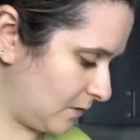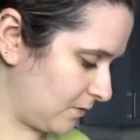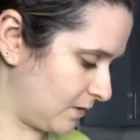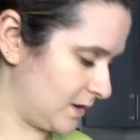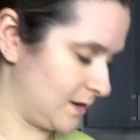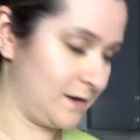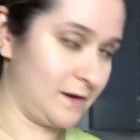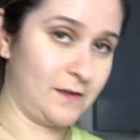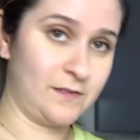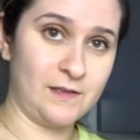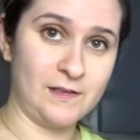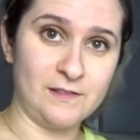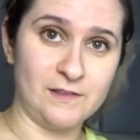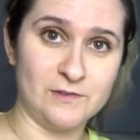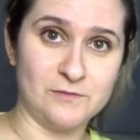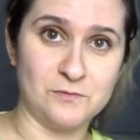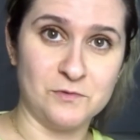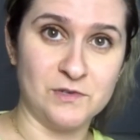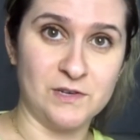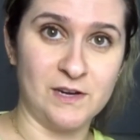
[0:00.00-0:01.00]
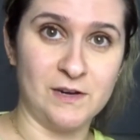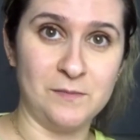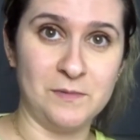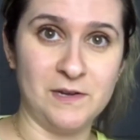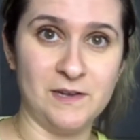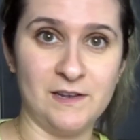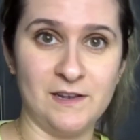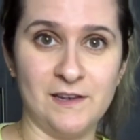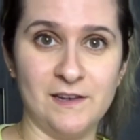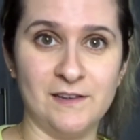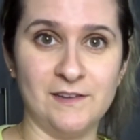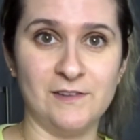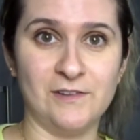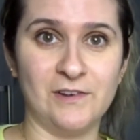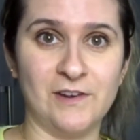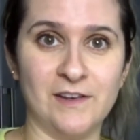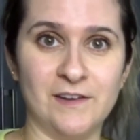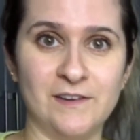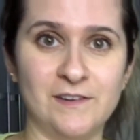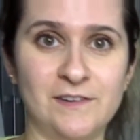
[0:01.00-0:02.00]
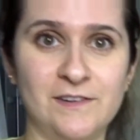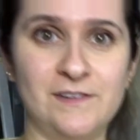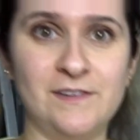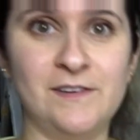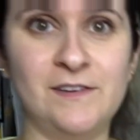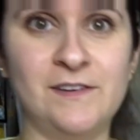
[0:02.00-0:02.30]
Okay, I think this one's gonna be a hit. Look at it.